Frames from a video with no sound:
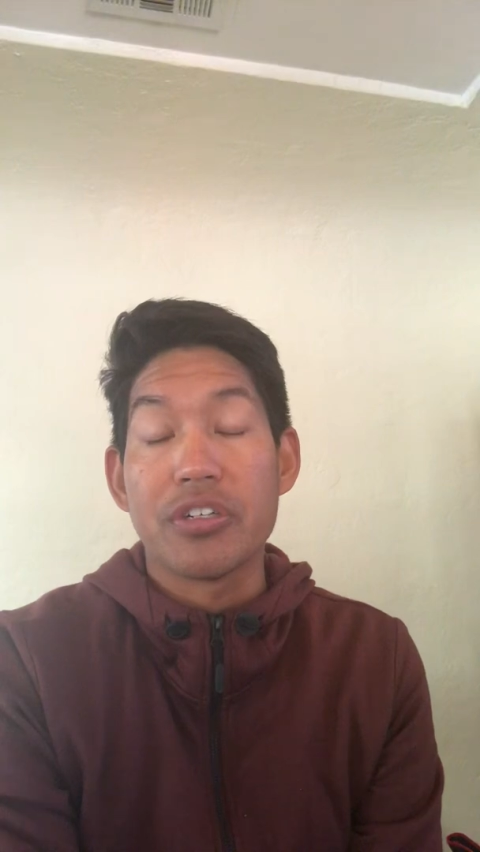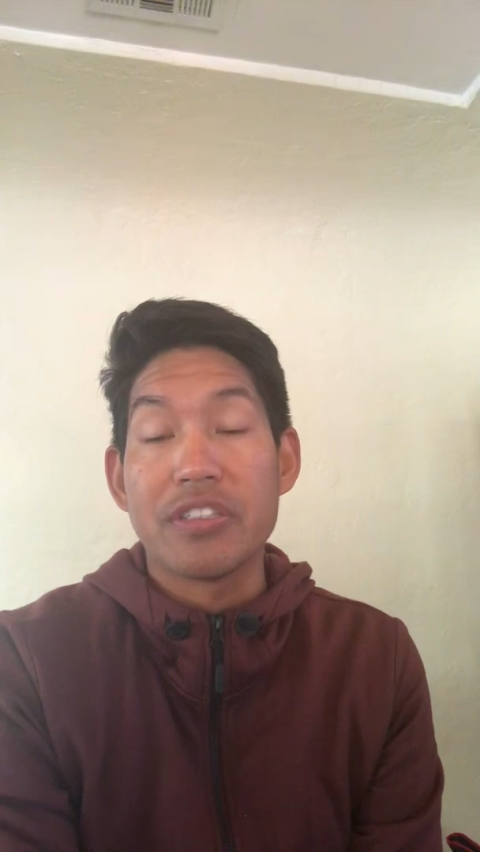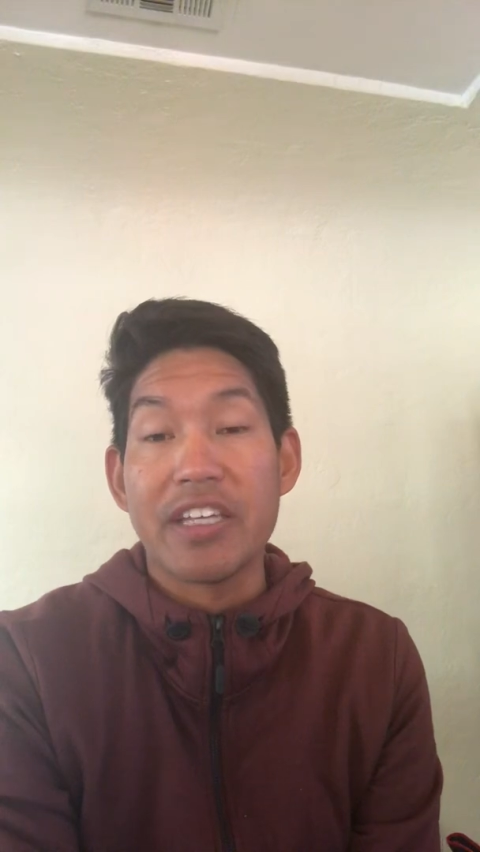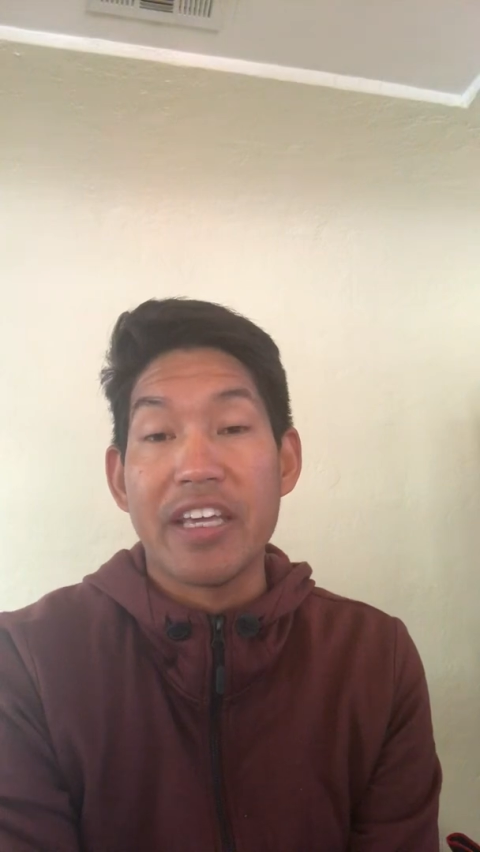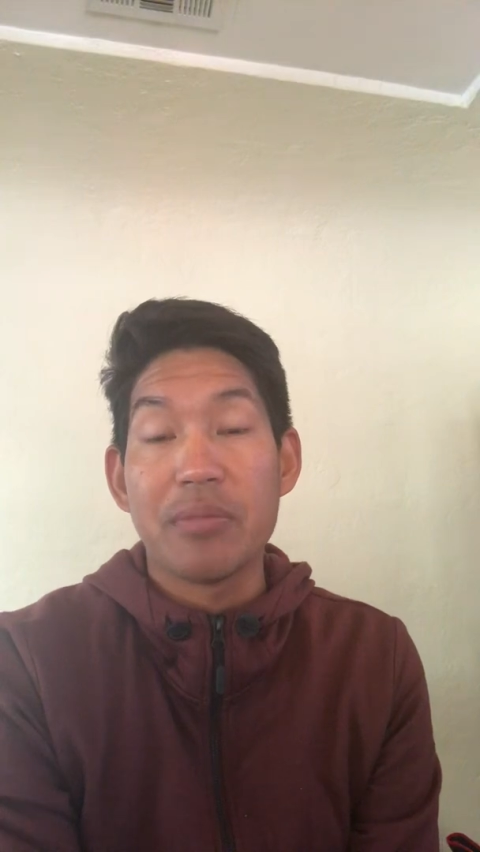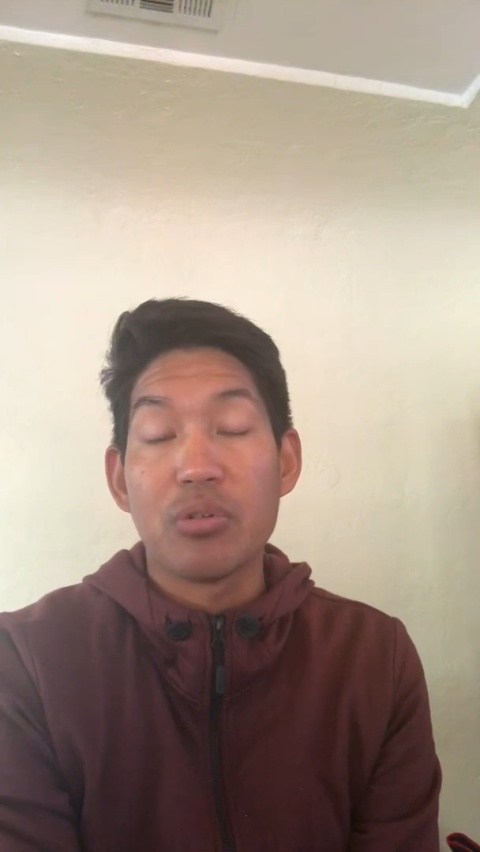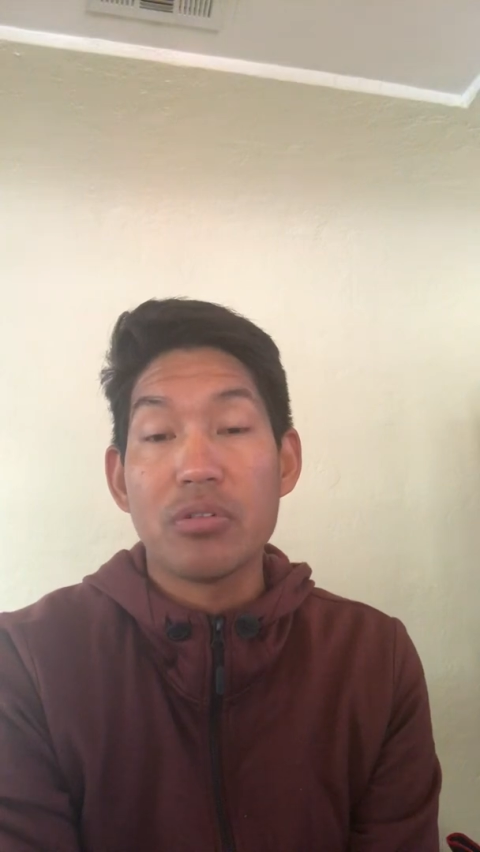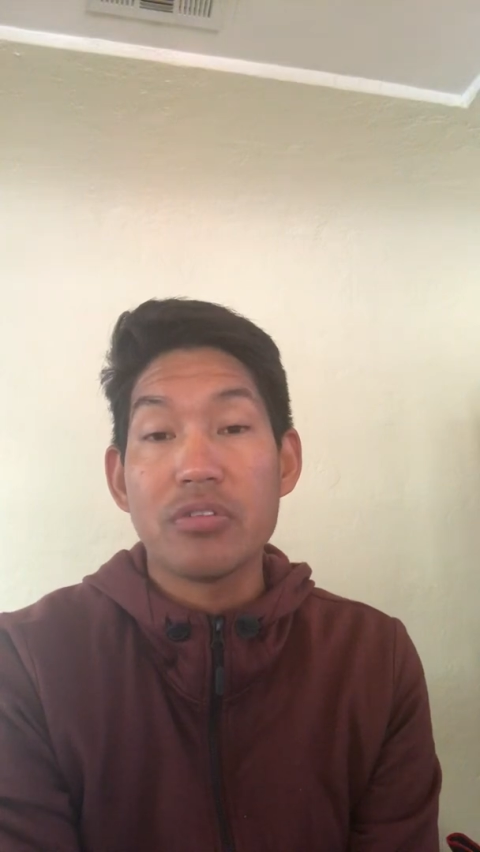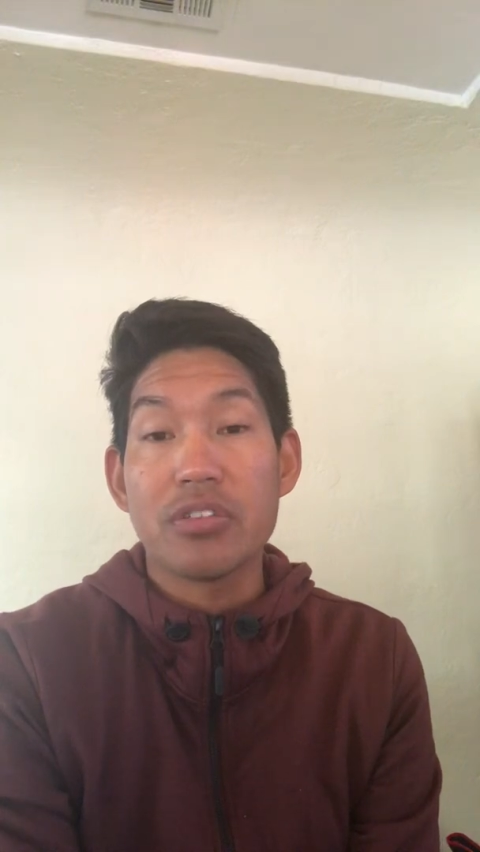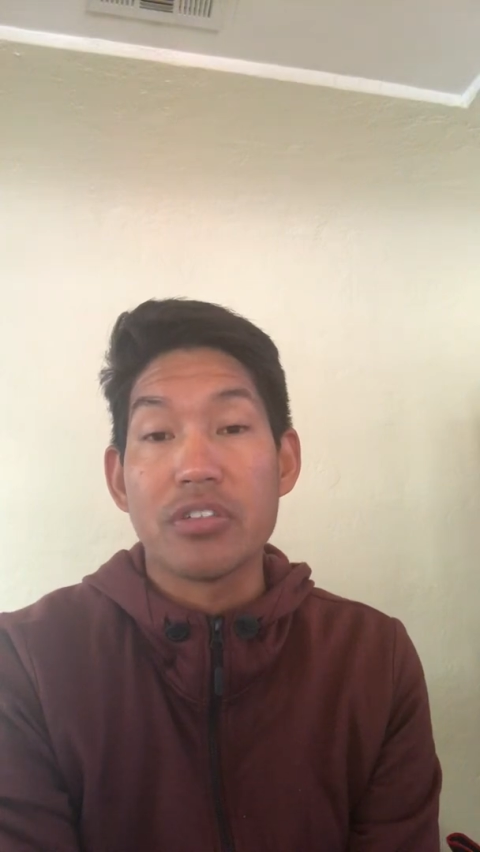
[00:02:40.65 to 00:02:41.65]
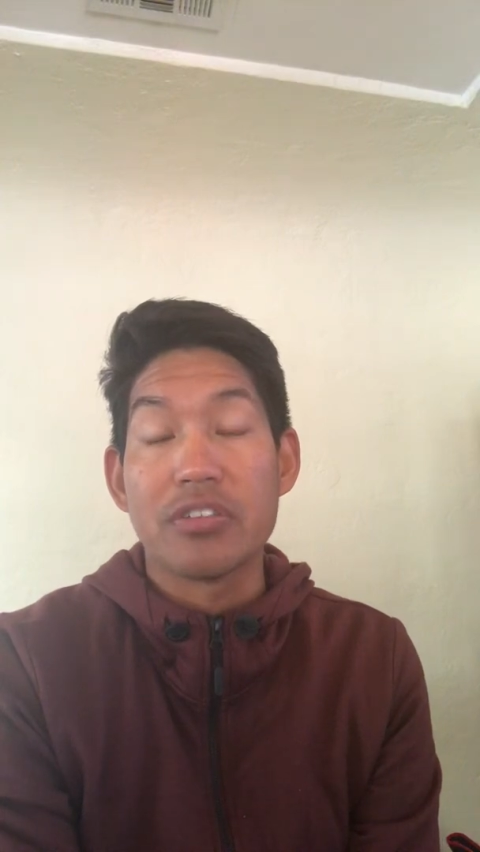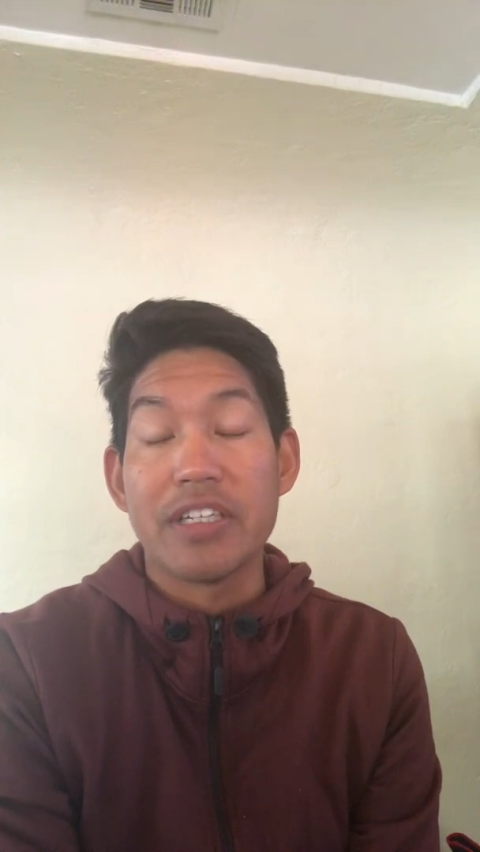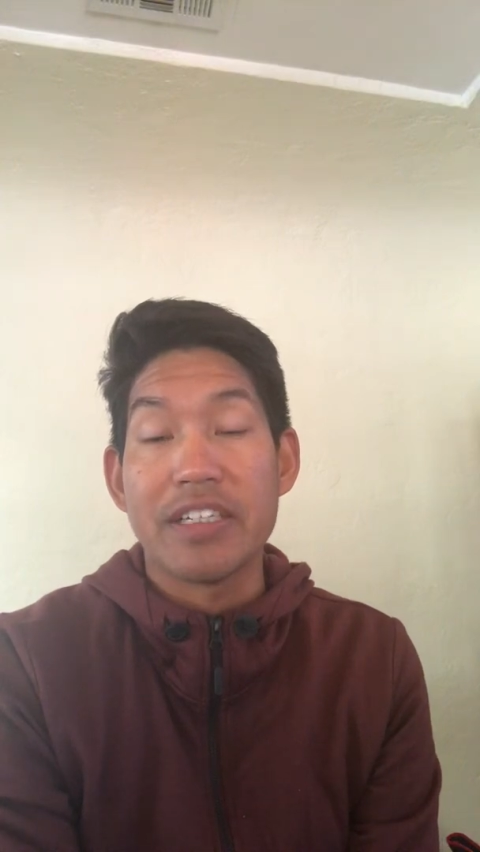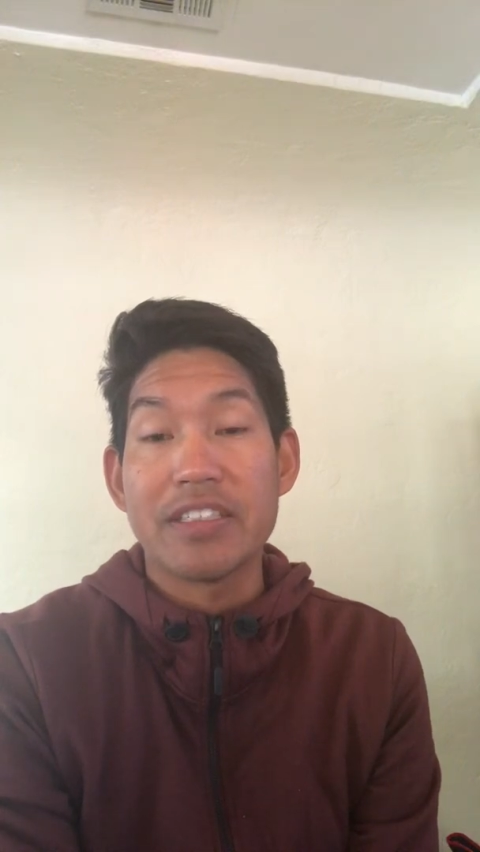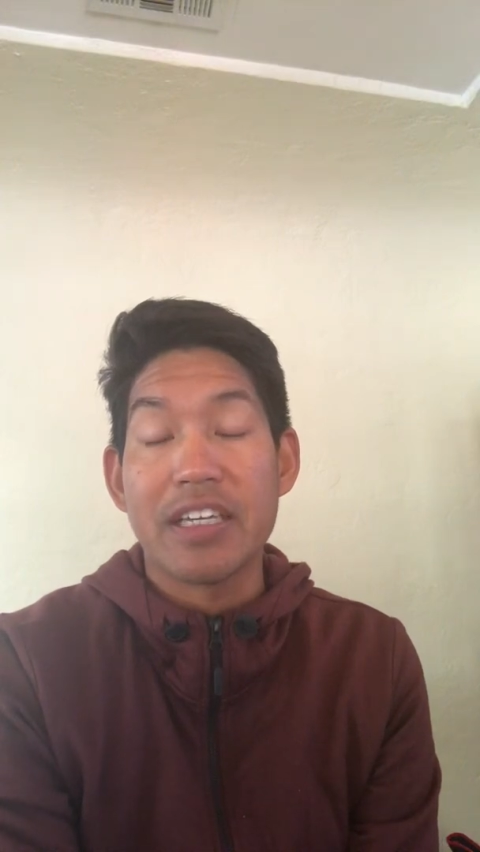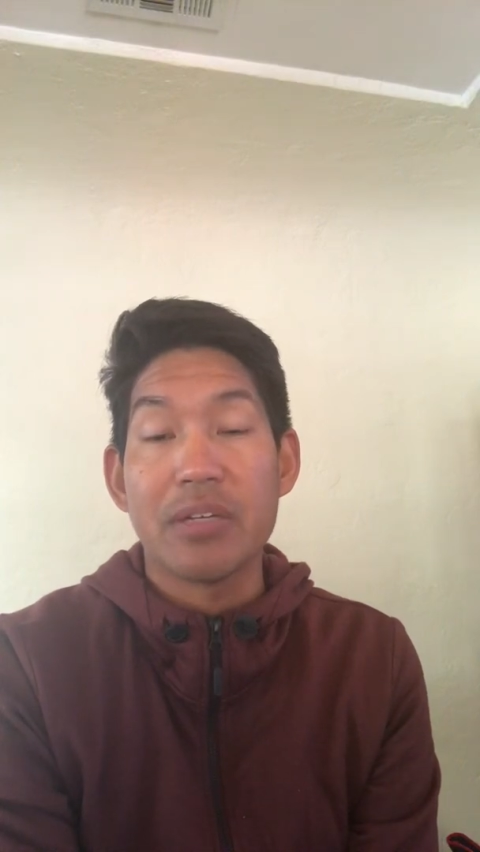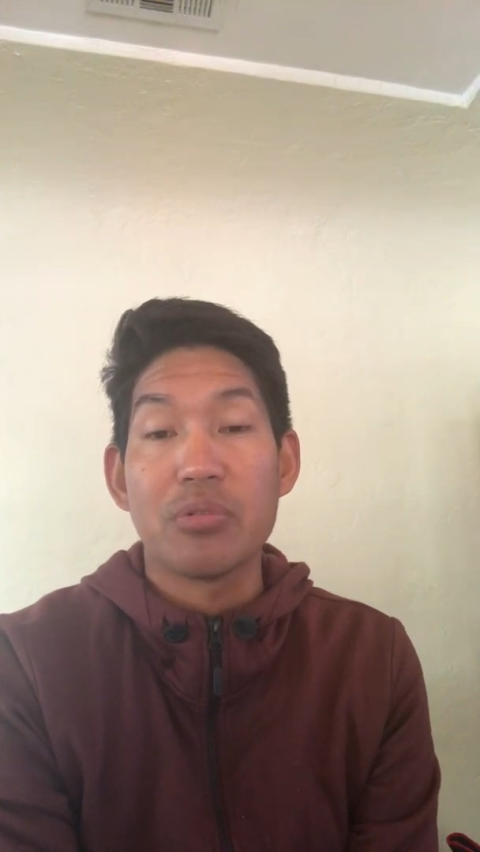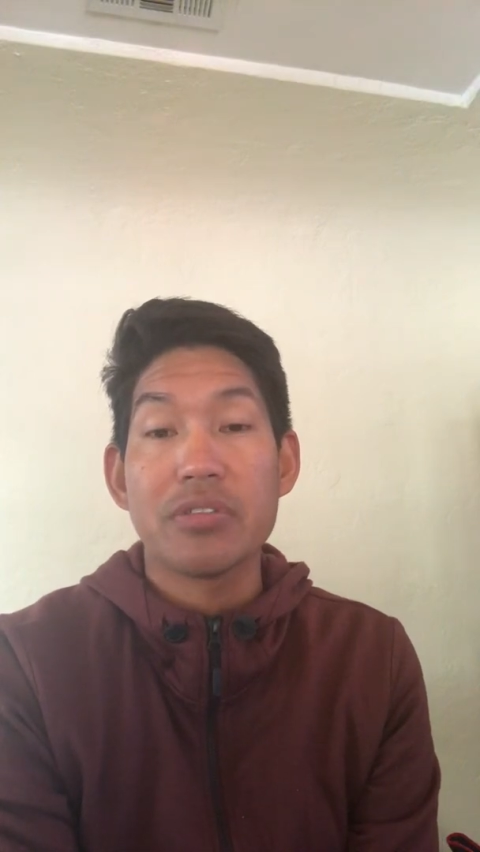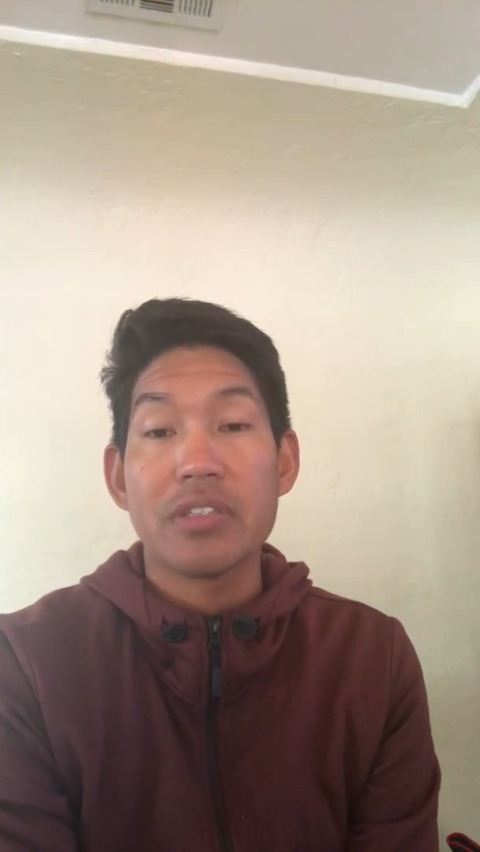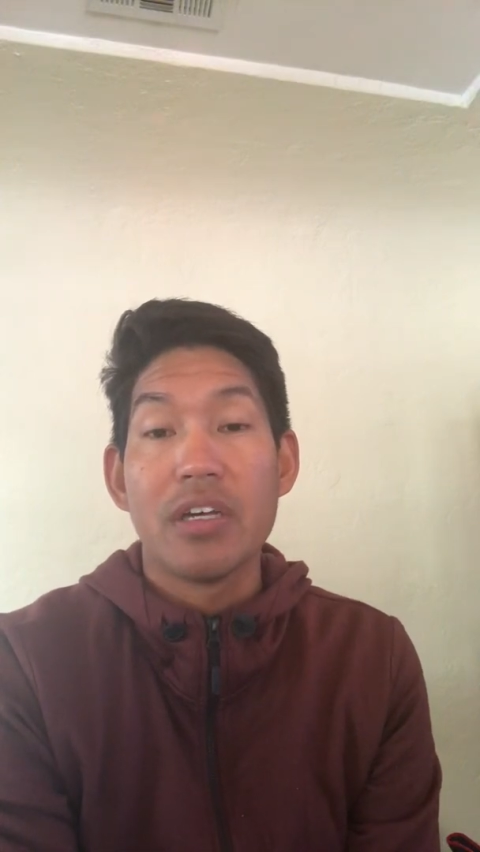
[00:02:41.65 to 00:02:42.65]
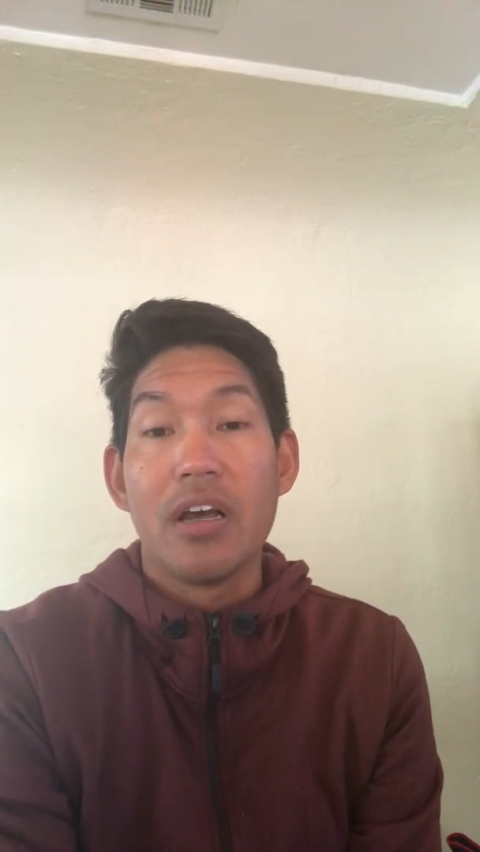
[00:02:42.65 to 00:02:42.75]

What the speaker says: data tables